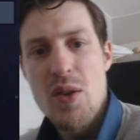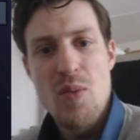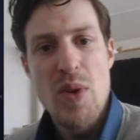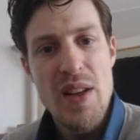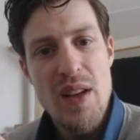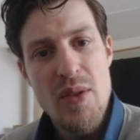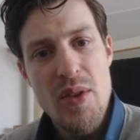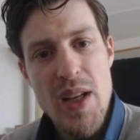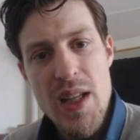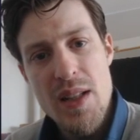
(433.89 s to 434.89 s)
you will never
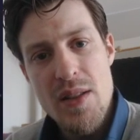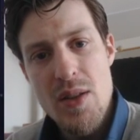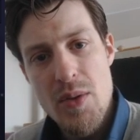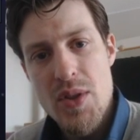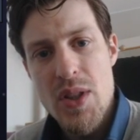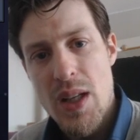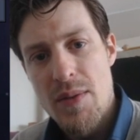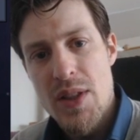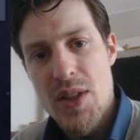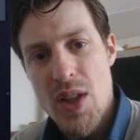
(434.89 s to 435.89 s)
really hit those
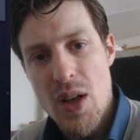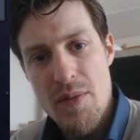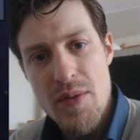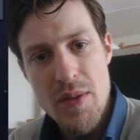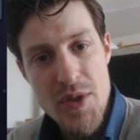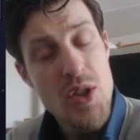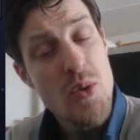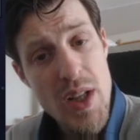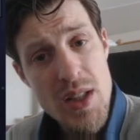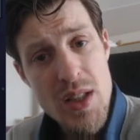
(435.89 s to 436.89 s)
levels of
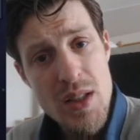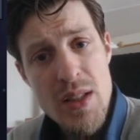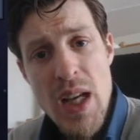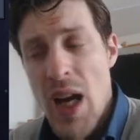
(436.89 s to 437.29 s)
stress.